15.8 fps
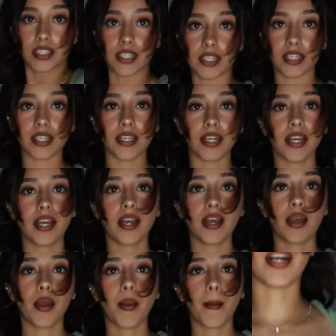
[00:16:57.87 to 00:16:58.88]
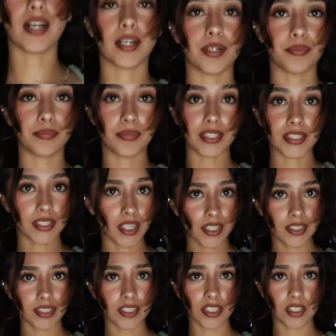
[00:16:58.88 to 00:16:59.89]
tee. Um, it's
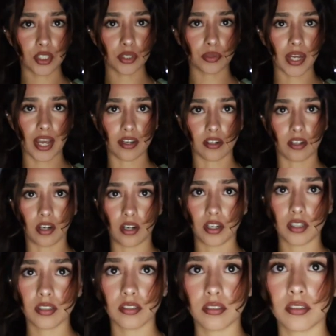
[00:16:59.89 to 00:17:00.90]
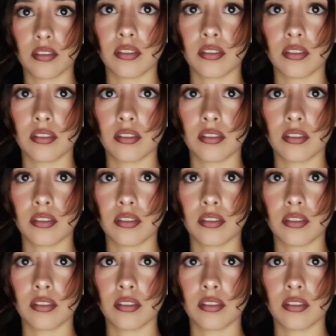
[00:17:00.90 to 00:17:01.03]
not see-through at all.